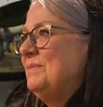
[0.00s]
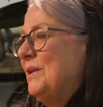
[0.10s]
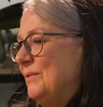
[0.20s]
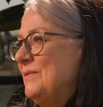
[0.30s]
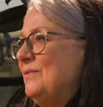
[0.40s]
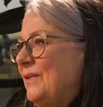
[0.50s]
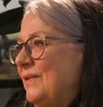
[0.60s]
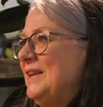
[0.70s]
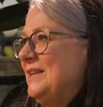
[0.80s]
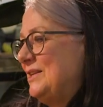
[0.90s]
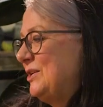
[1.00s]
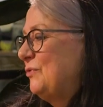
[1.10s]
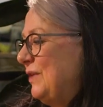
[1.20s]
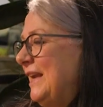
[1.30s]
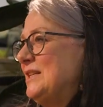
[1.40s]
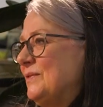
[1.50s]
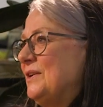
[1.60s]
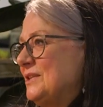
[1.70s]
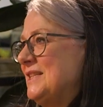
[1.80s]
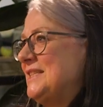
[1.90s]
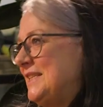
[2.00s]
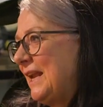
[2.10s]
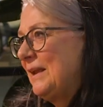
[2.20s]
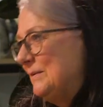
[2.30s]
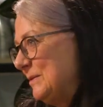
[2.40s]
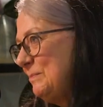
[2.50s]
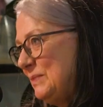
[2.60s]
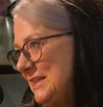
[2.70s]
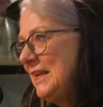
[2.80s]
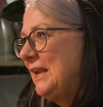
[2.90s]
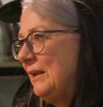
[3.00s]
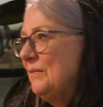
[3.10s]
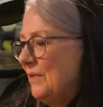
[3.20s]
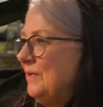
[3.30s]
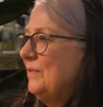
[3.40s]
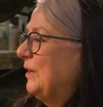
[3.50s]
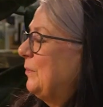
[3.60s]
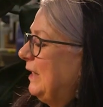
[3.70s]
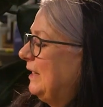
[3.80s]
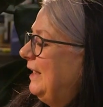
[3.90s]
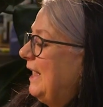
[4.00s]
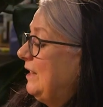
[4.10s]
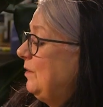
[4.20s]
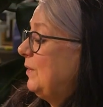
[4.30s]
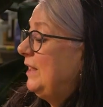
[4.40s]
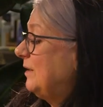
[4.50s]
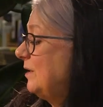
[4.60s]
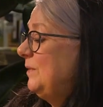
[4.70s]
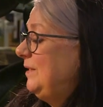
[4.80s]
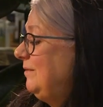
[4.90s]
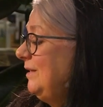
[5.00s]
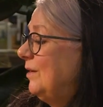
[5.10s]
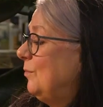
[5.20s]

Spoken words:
very creative and artistic and particular very, very quickly, and in a way that can be,